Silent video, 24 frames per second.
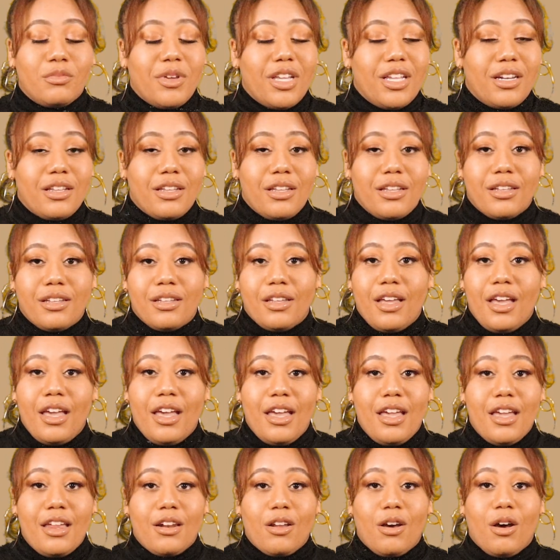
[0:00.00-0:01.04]
media
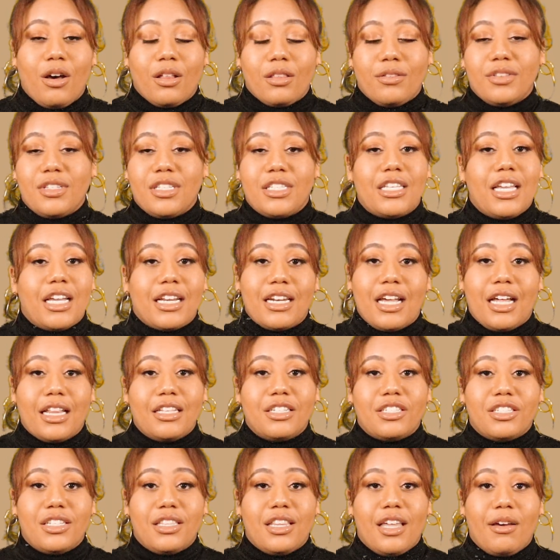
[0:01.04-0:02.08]
and all of the
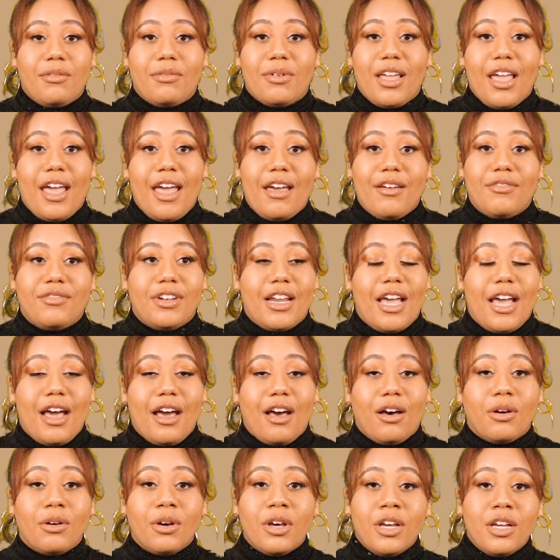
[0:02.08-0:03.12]
technology that we have
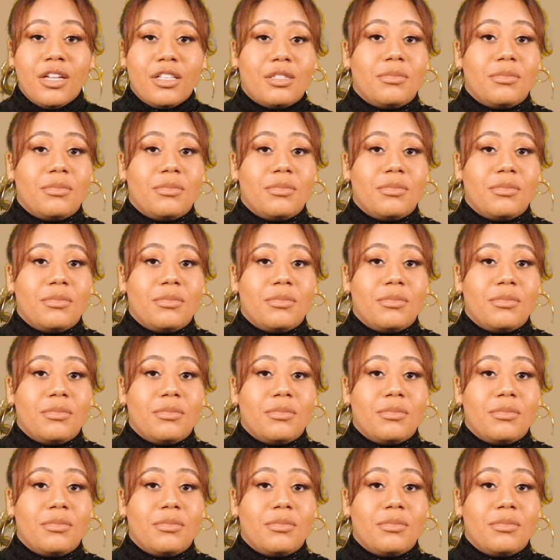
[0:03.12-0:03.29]
now